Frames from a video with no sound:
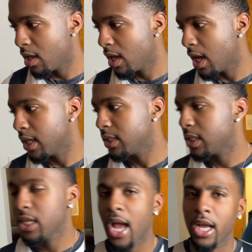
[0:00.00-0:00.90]

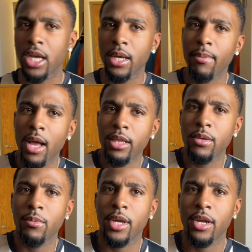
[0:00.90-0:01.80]
Honestly, I could probably
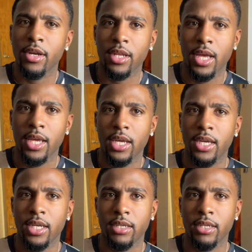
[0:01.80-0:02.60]
wear like,